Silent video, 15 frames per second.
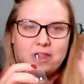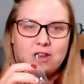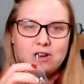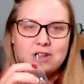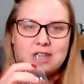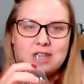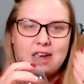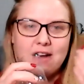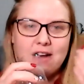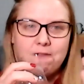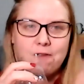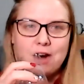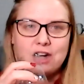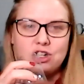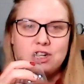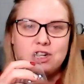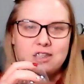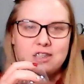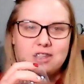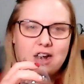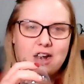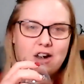but there's like a
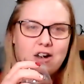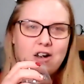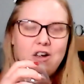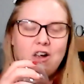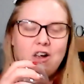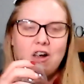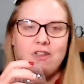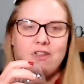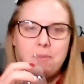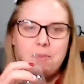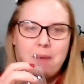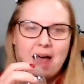freshness there on the